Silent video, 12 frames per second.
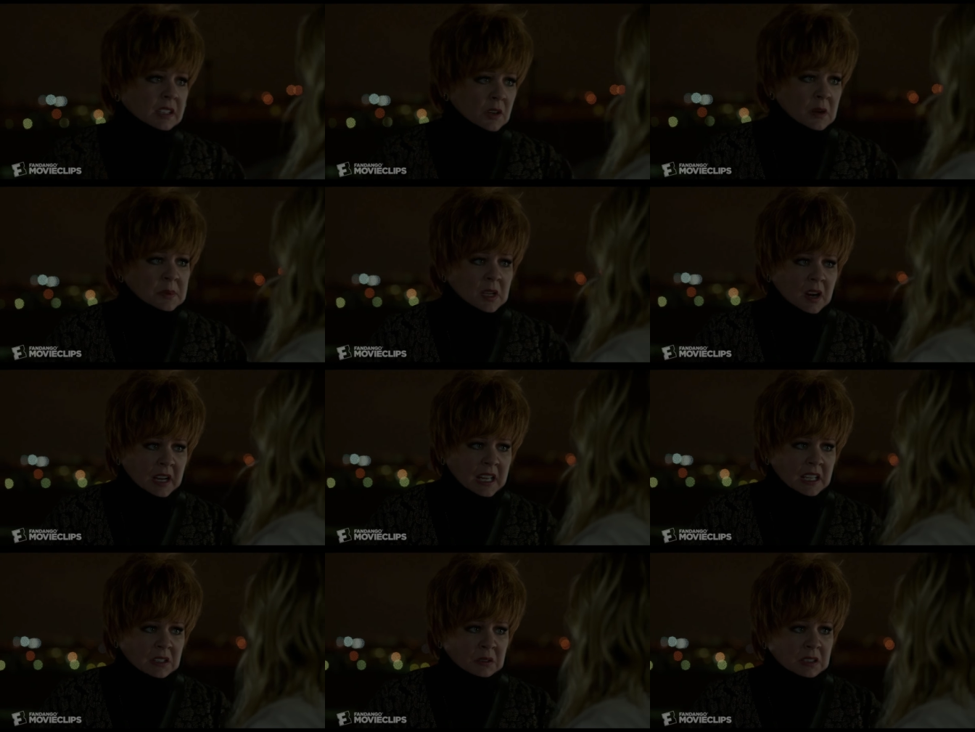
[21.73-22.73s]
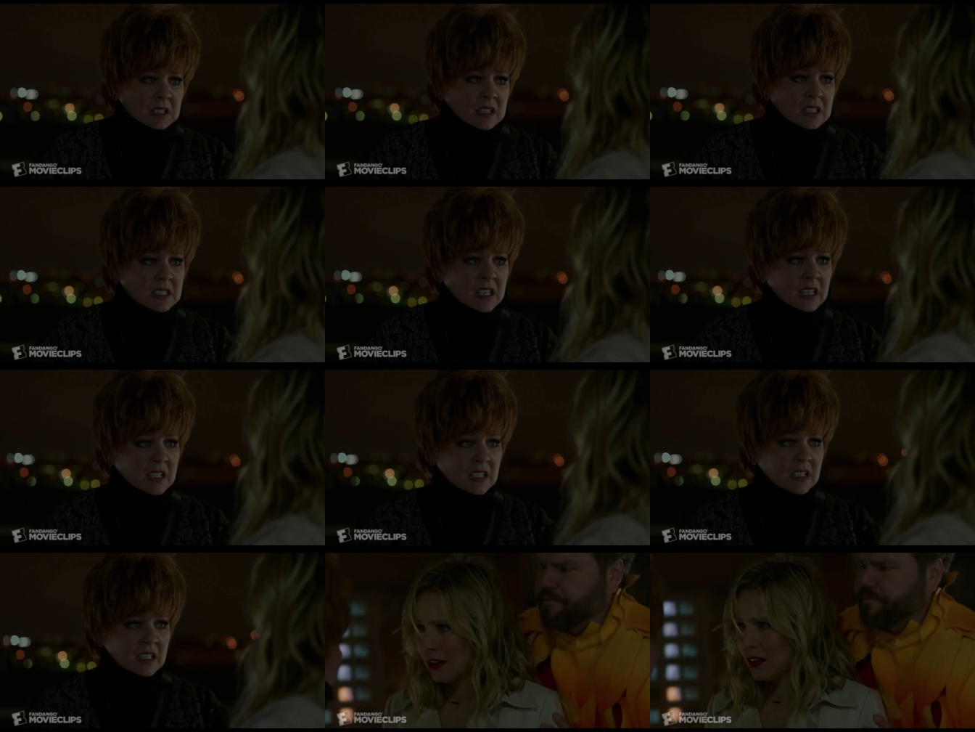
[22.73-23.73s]
Claire, I'm sorry I got you into this.
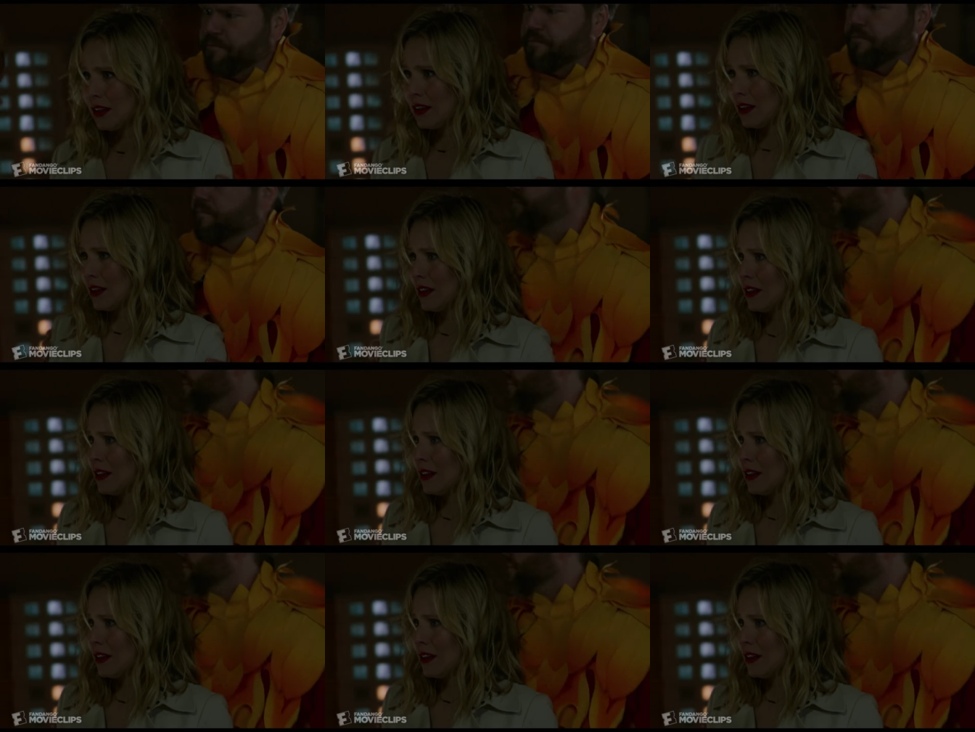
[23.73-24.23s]
Michelle.